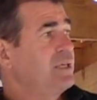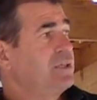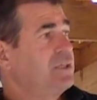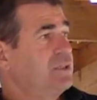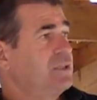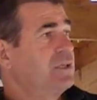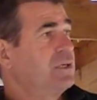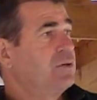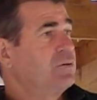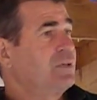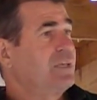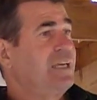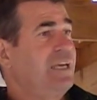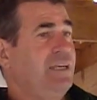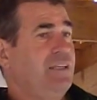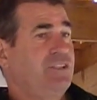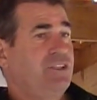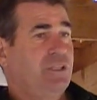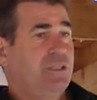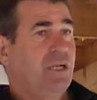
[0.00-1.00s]
good
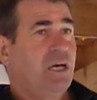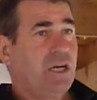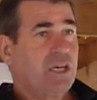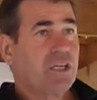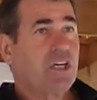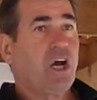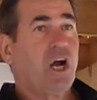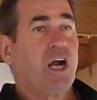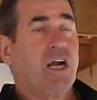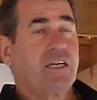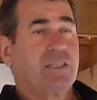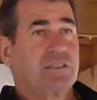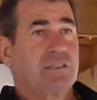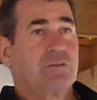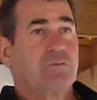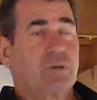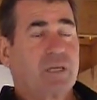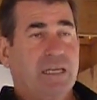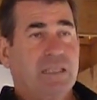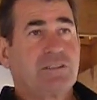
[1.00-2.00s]
location, a cart
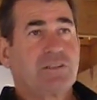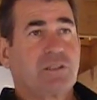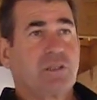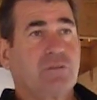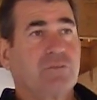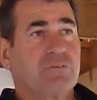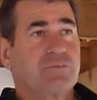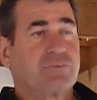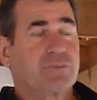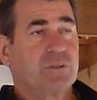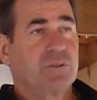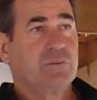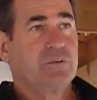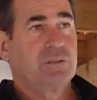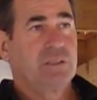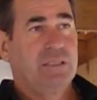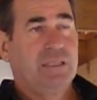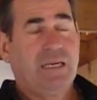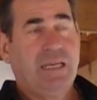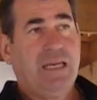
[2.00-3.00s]
where I sold fruit,
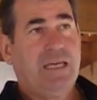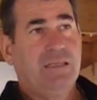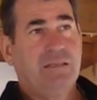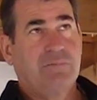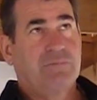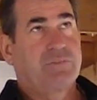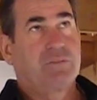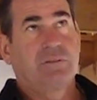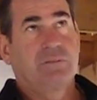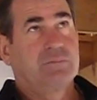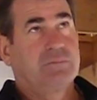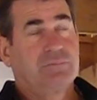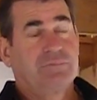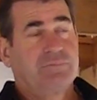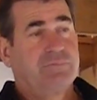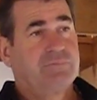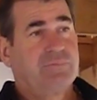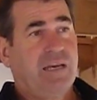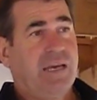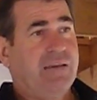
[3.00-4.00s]
and I had it for
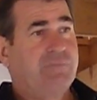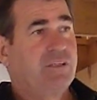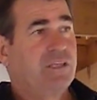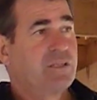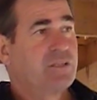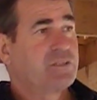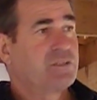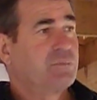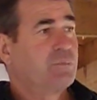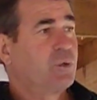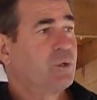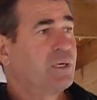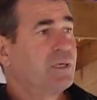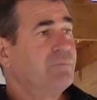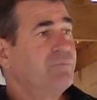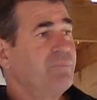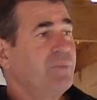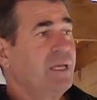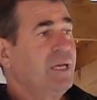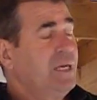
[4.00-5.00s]
five years or more.
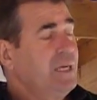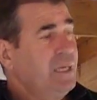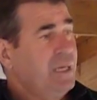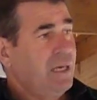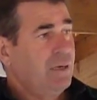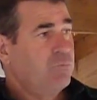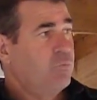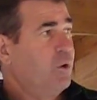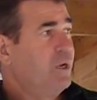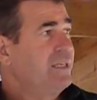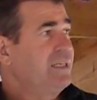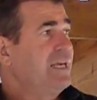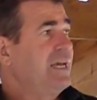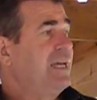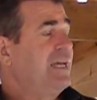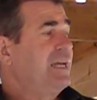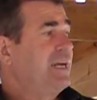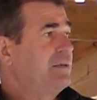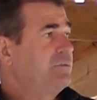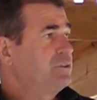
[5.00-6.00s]
And one
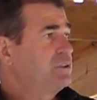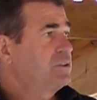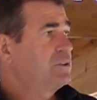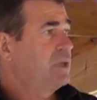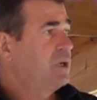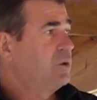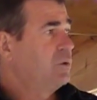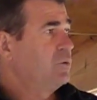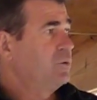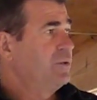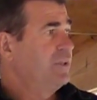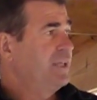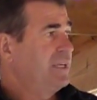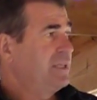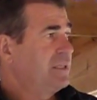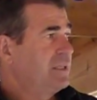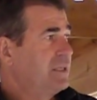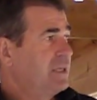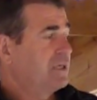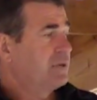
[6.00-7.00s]
day I was told
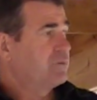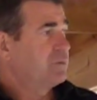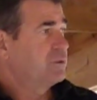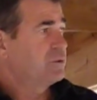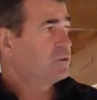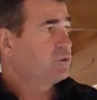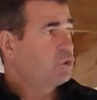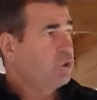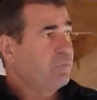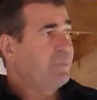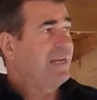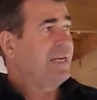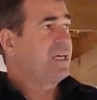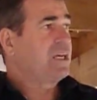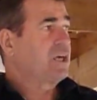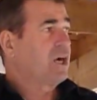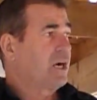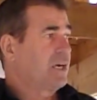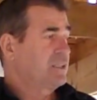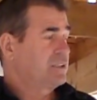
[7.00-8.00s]
that there was too many
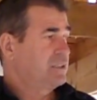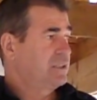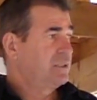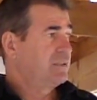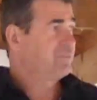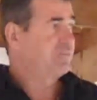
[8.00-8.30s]
carts in the